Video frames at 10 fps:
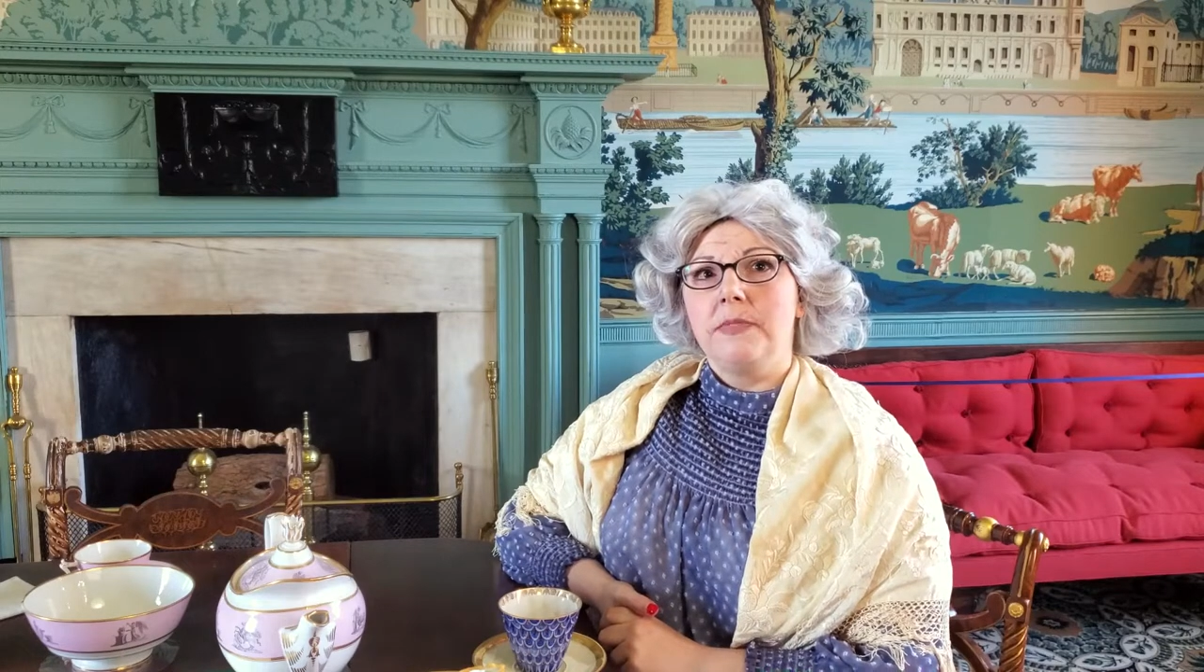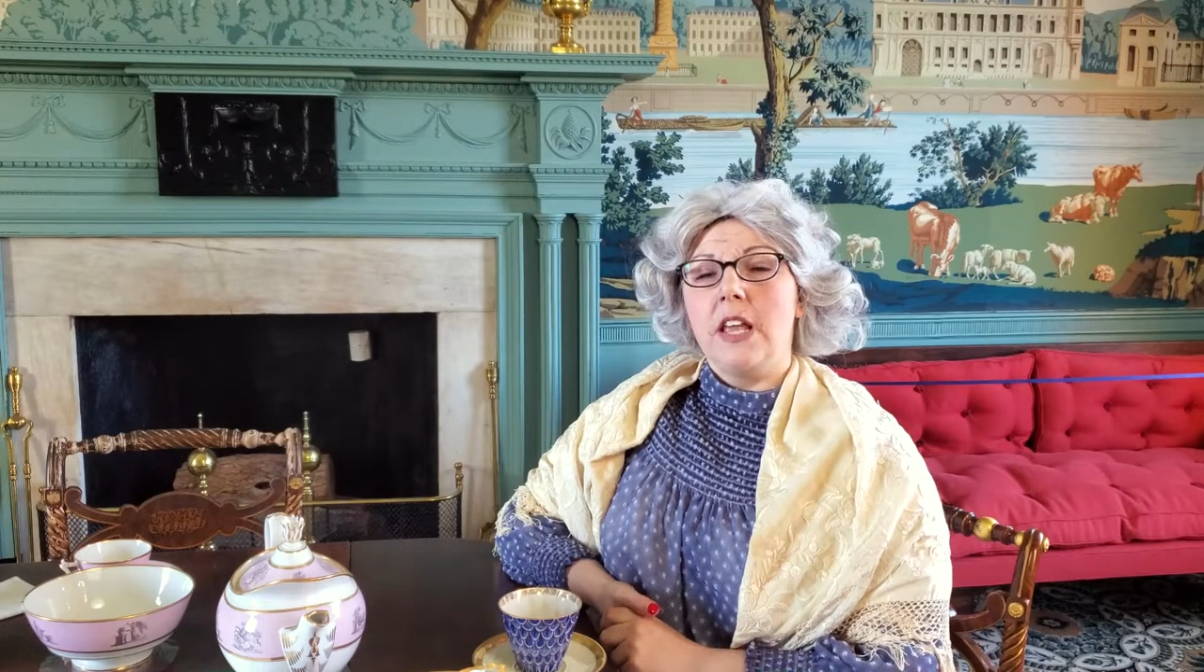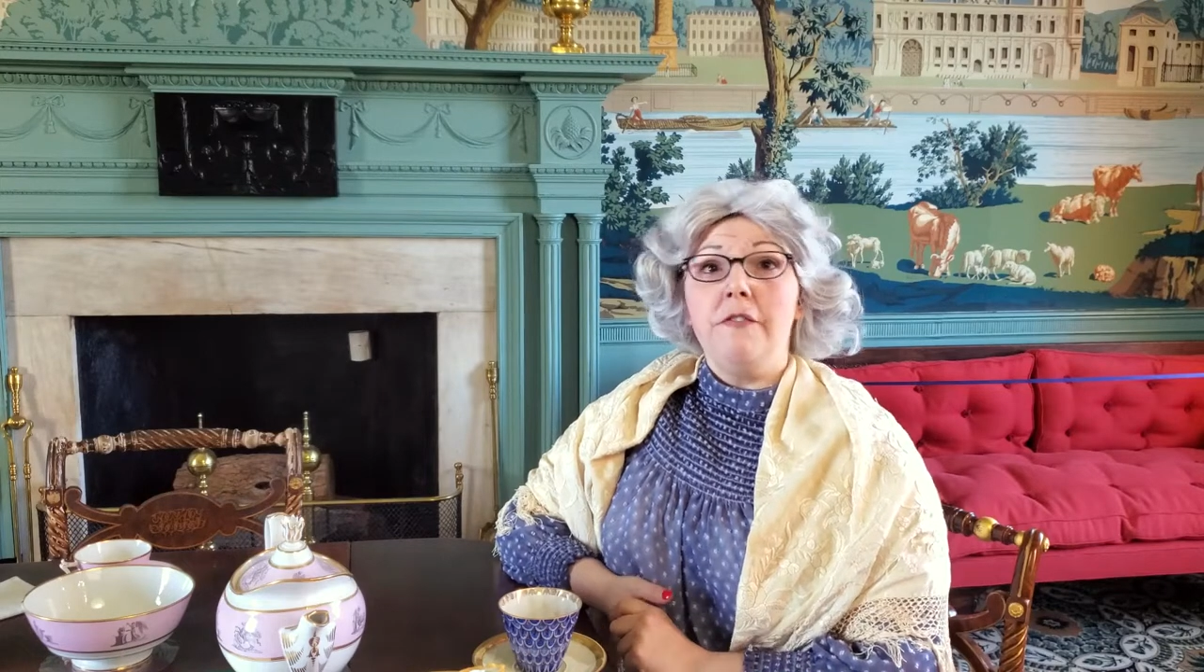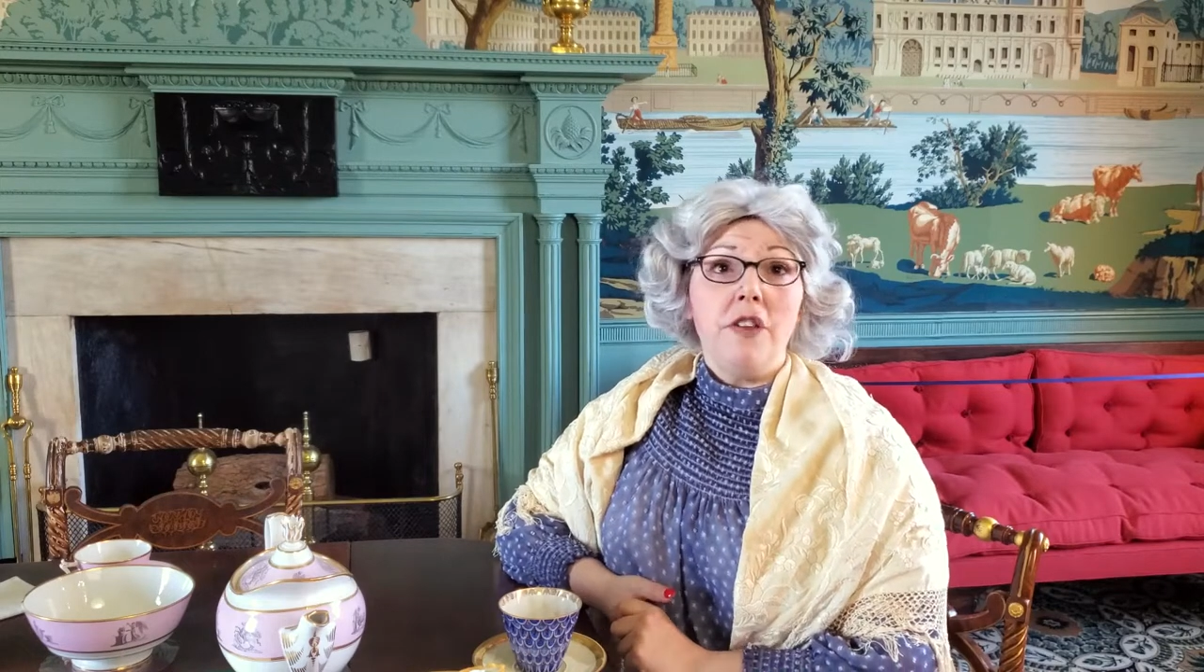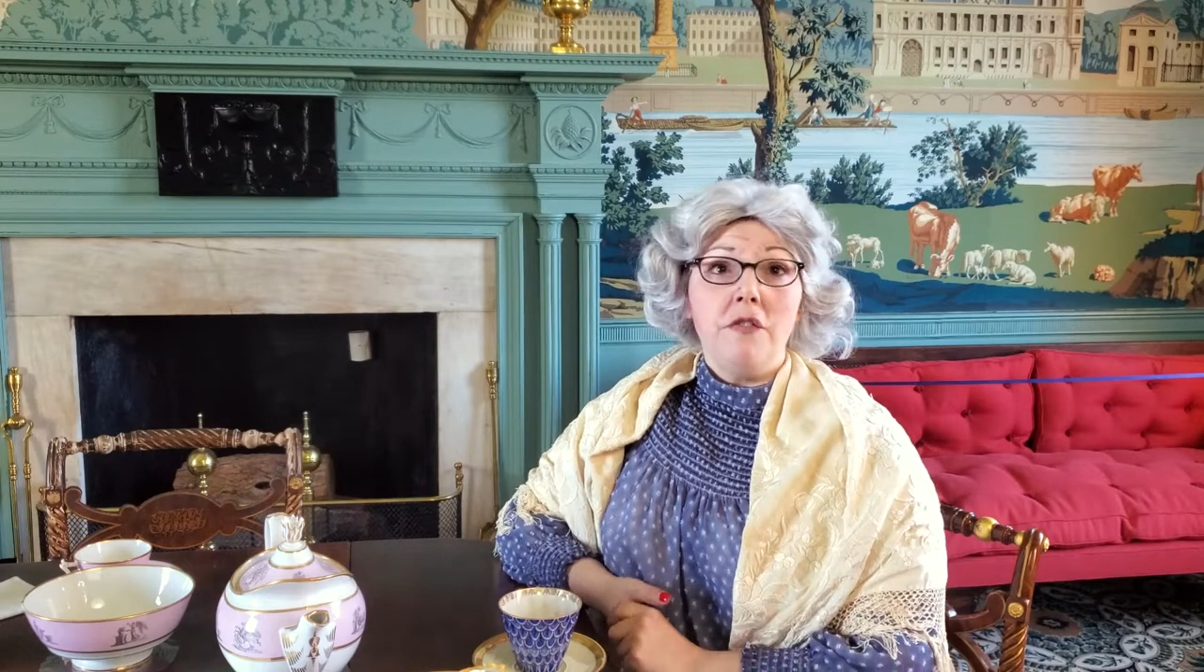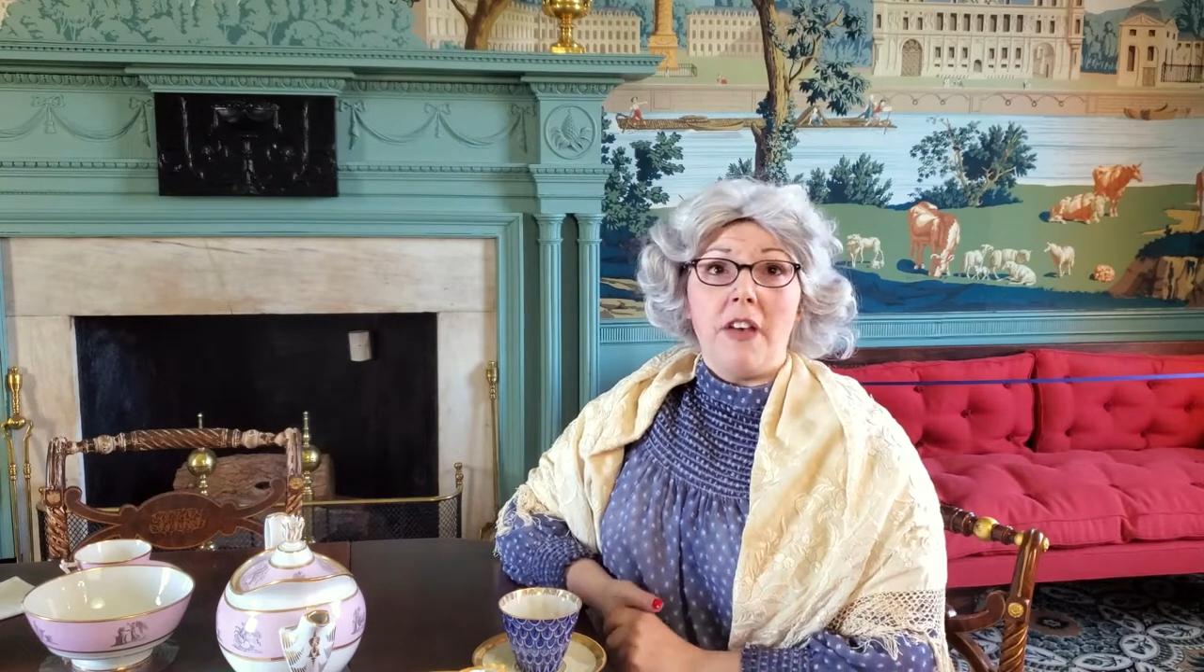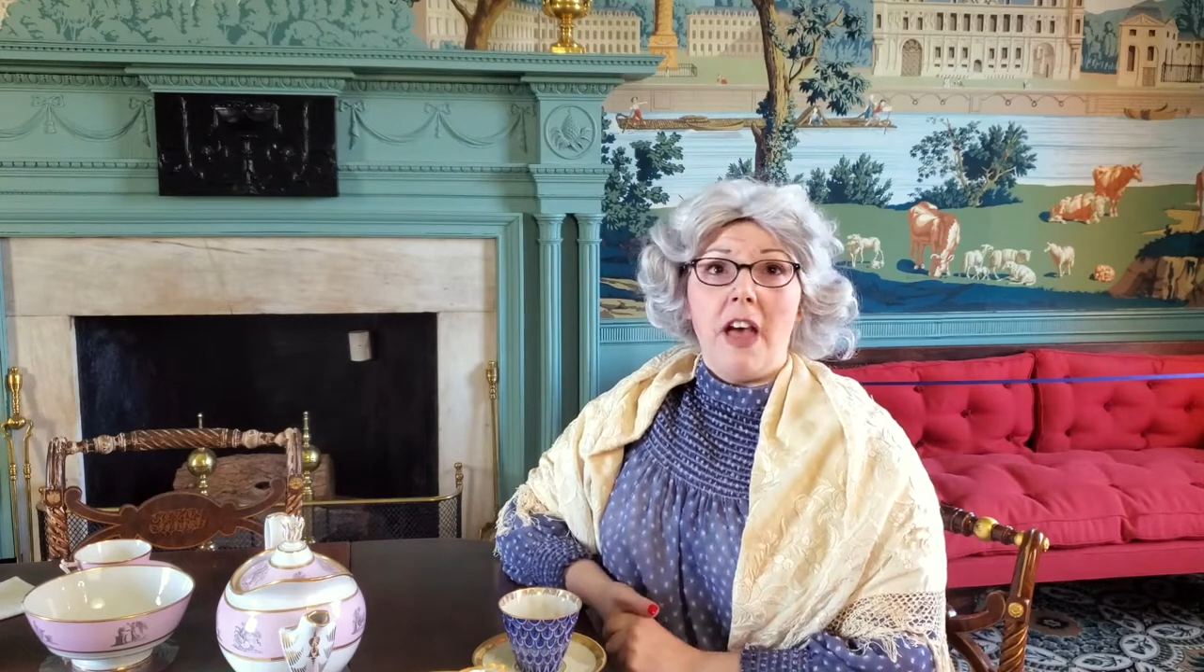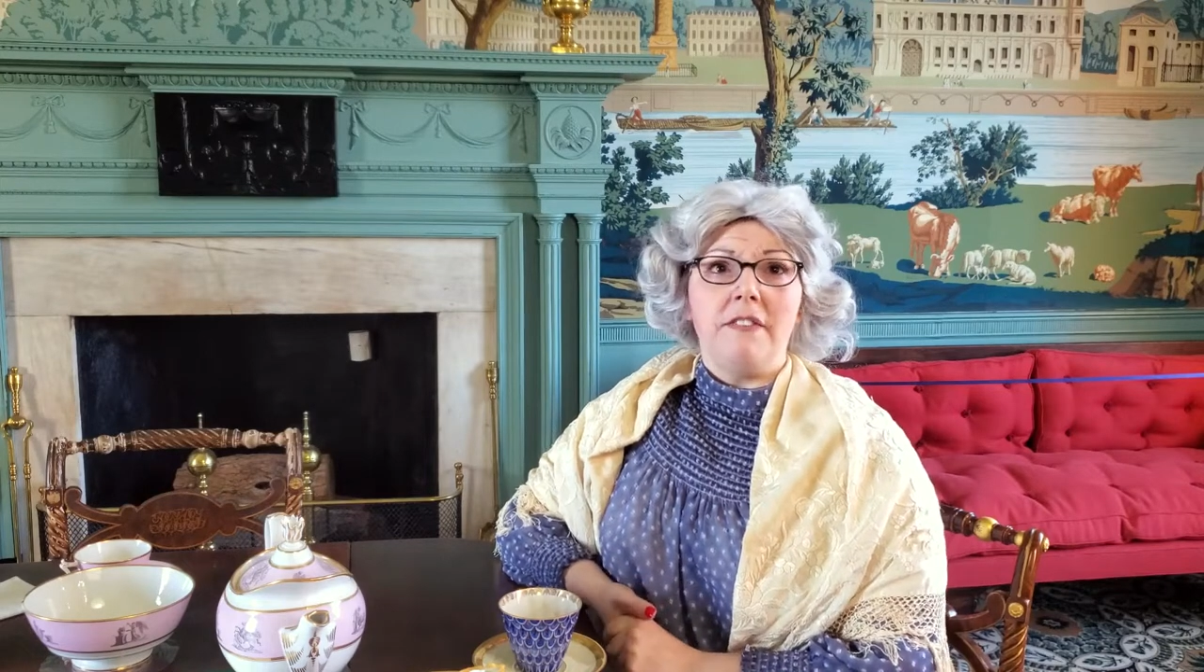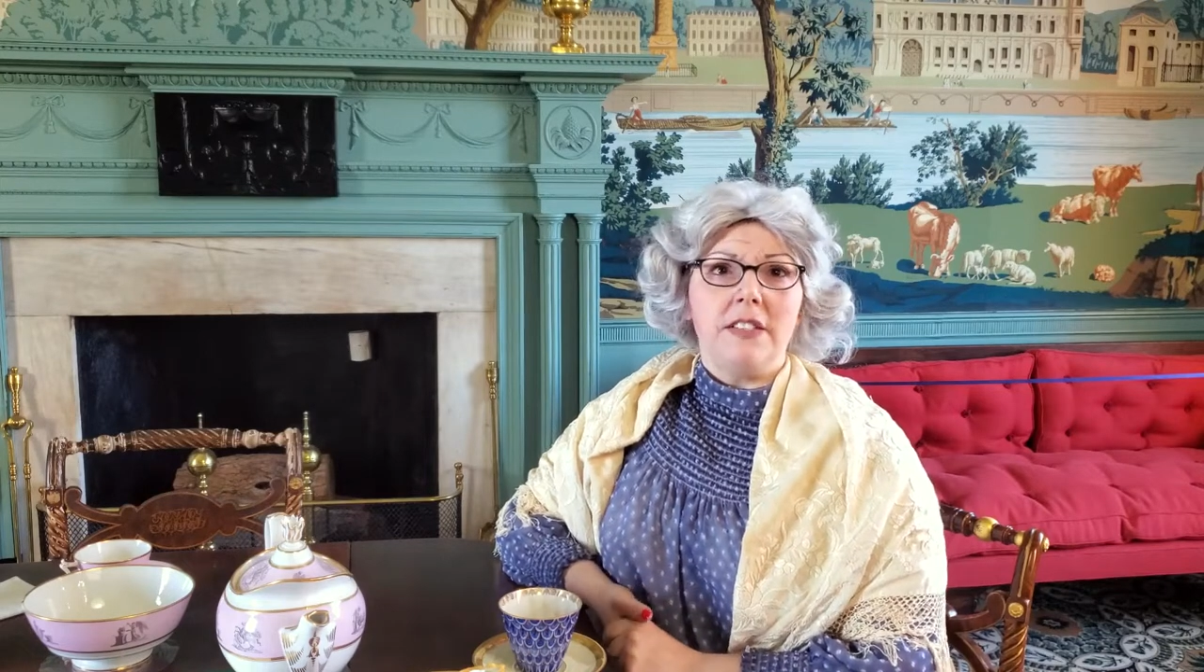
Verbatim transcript: If you've ever